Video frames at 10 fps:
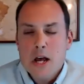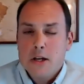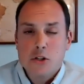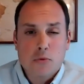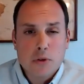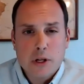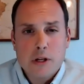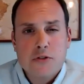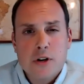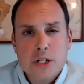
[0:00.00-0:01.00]
There's a really
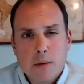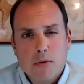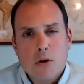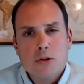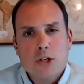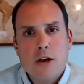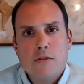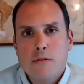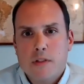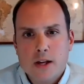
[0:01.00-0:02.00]
interesting approach, Andrew.
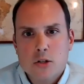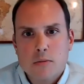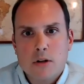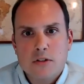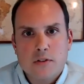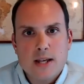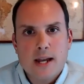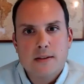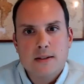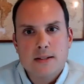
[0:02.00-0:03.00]
Thanks so much for taking
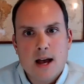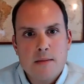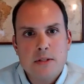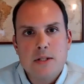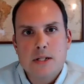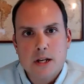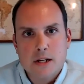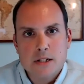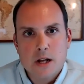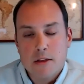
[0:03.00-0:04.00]
the time to discuss
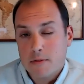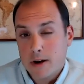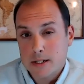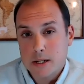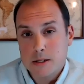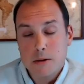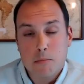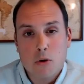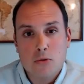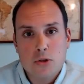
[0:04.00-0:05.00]
ThreatX's
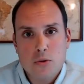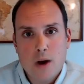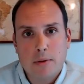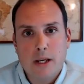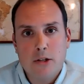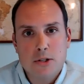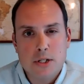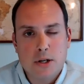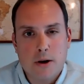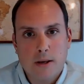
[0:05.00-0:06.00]
approach to application
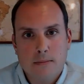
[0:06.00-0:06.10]
security.